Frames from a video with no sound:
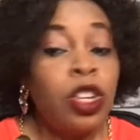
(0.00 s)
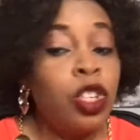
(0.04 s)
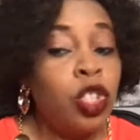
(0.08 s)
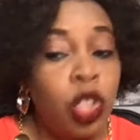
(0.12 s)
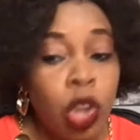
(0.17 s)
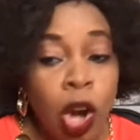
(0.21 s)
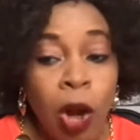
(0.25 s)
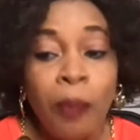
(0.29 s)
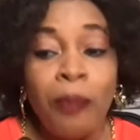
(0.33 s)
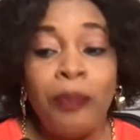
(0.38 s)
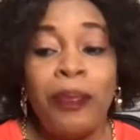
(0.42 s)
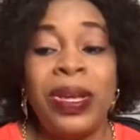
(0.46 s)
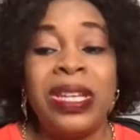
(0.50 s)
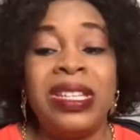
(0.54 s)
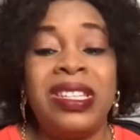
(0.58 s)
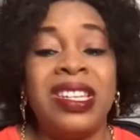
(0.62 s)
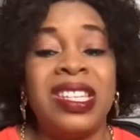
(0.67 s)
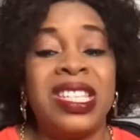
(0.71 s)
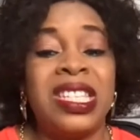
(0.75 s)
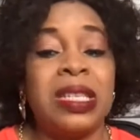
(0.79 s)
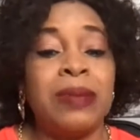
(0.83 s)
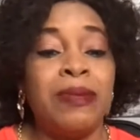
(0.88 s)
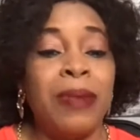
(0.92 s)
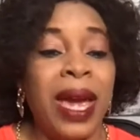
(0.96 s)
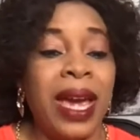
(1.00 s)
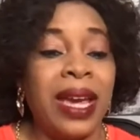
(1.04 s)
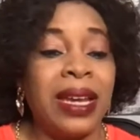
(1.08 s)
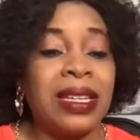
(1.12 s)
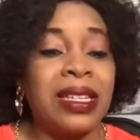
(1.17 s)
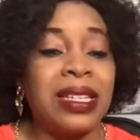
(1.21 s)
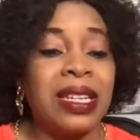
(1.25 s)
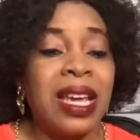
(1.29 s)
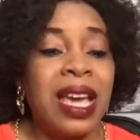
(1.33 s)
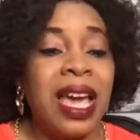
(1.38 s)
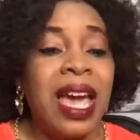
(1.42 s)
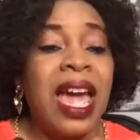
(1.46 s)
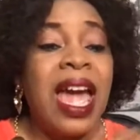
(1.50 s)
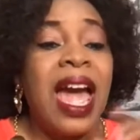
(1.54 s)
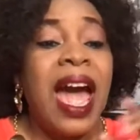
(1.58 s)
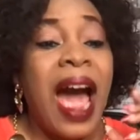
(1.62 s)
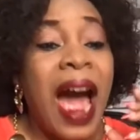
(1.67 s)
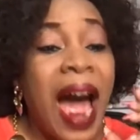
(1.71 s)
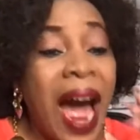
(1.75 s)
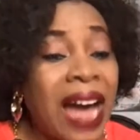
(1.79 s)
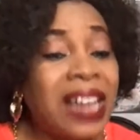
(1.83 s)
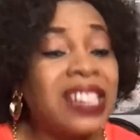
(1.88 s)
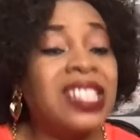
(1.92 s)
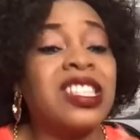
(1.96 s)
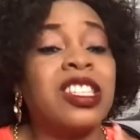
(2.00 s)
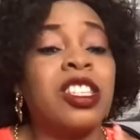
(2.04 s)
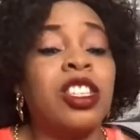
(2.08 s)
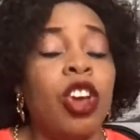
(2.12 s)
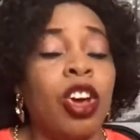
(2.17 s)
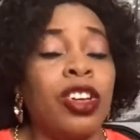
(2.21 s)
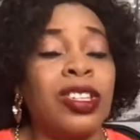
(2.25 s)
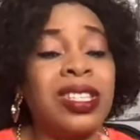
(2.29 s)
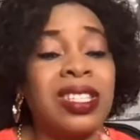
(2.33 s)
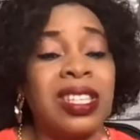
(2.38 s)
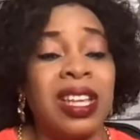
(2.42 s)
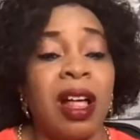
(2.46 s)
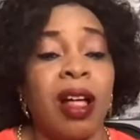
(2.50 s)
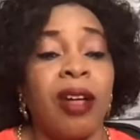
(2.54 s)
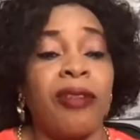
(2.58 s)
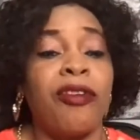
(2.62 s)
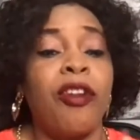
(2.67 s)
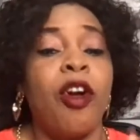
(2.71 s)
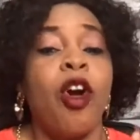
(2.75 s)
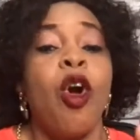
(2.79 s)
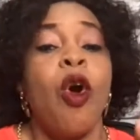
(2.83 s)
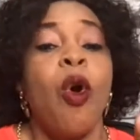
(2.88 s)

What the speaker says: Don't be dismayed. Ask yourself,